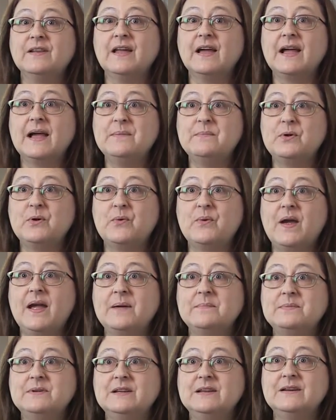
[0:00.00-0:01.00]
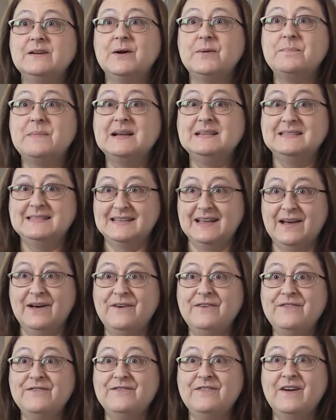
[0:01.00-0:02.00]
like I'm cramped in on
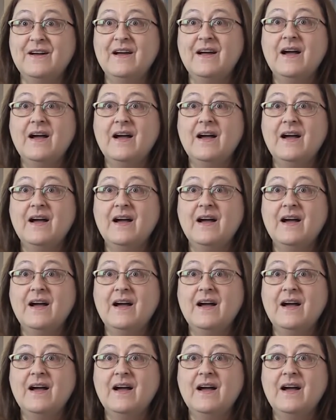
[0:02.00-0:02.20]
myself.